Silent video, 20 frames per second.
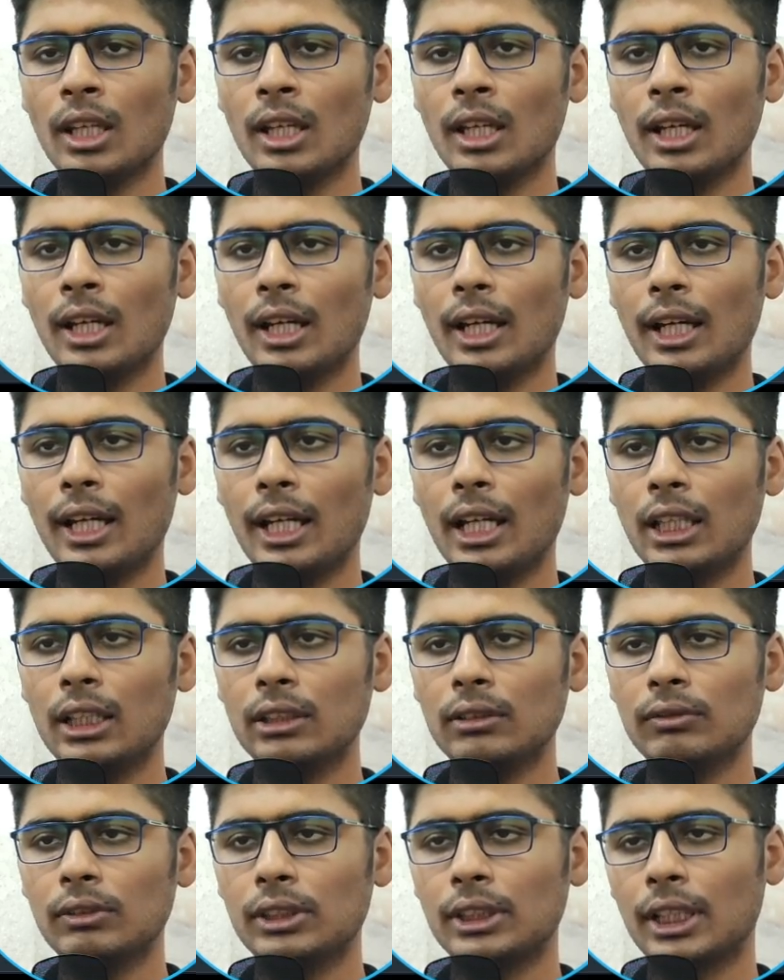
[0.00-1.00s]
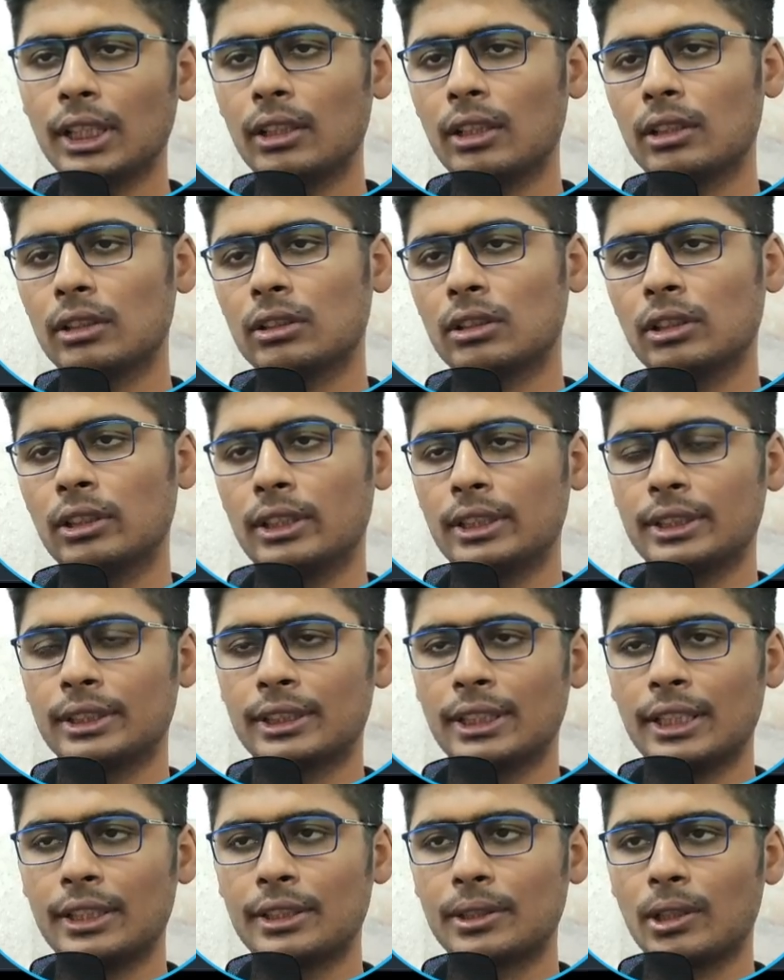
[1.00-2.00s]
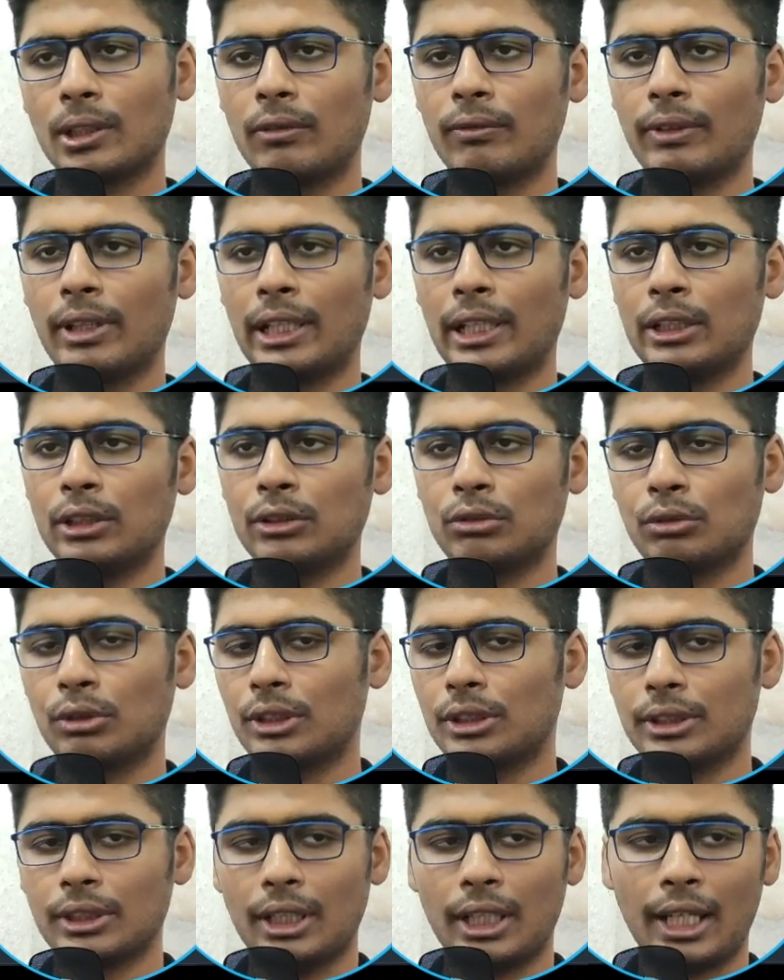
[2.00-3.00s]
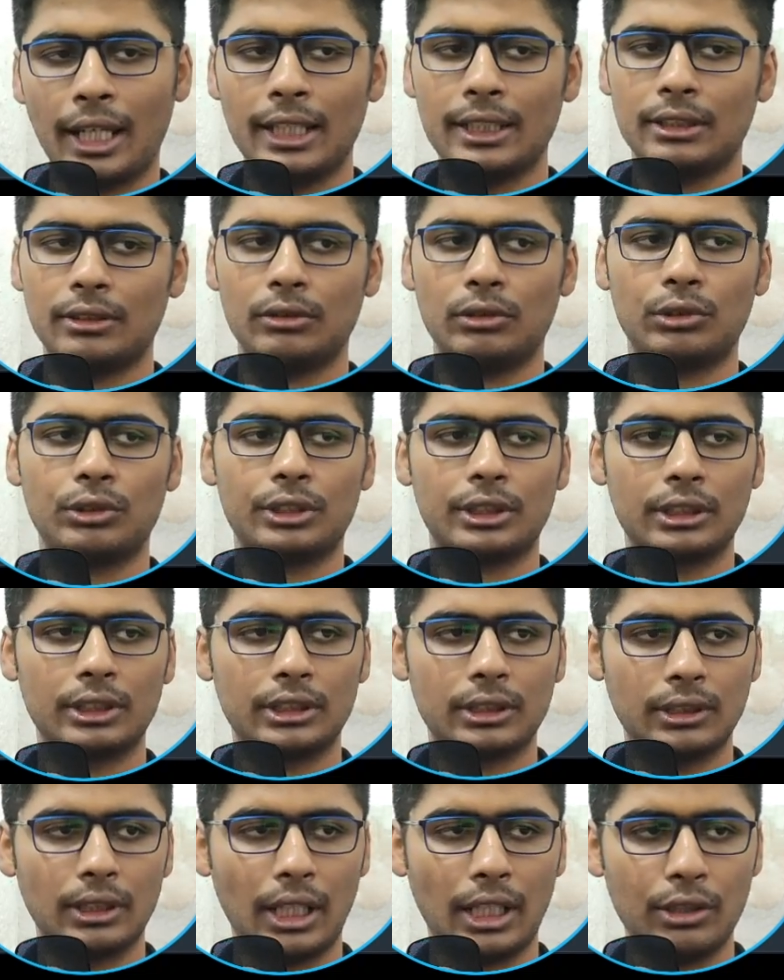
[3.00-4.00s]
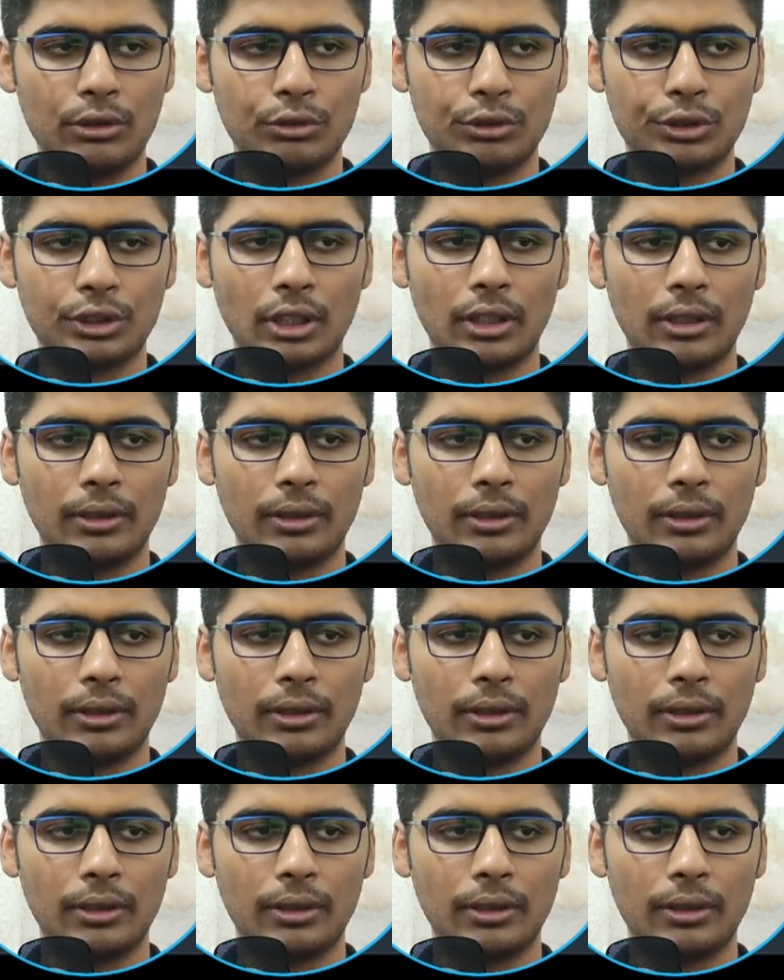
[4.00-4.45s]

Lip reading: and we cannot set some value to it, as you saw.